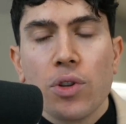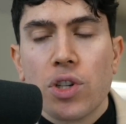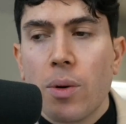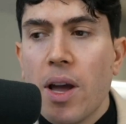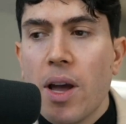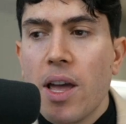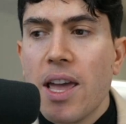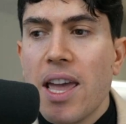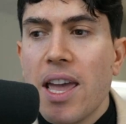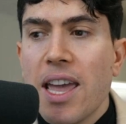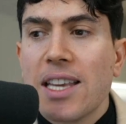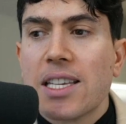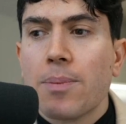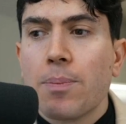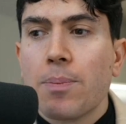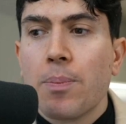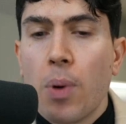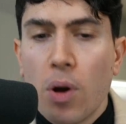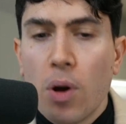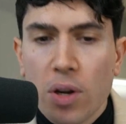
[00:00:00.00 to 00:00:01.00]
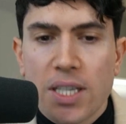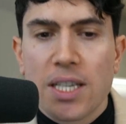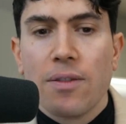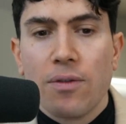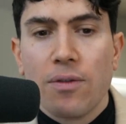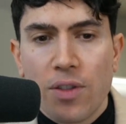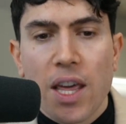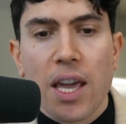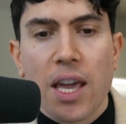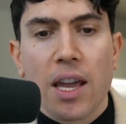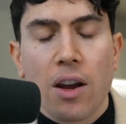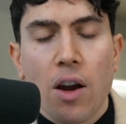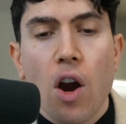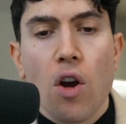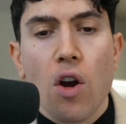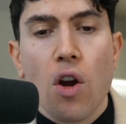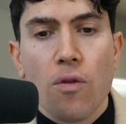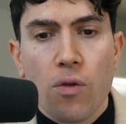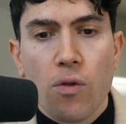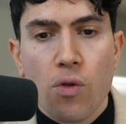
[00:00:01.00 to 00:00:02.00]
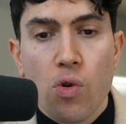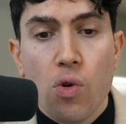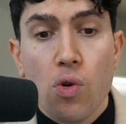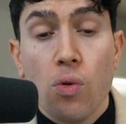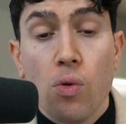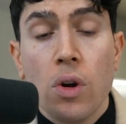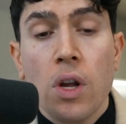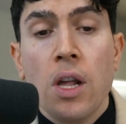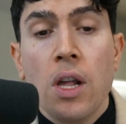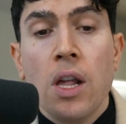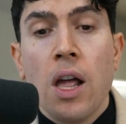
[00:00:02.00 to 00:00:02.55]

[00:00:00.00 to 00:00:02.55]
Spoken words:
So it is a positive thing overall.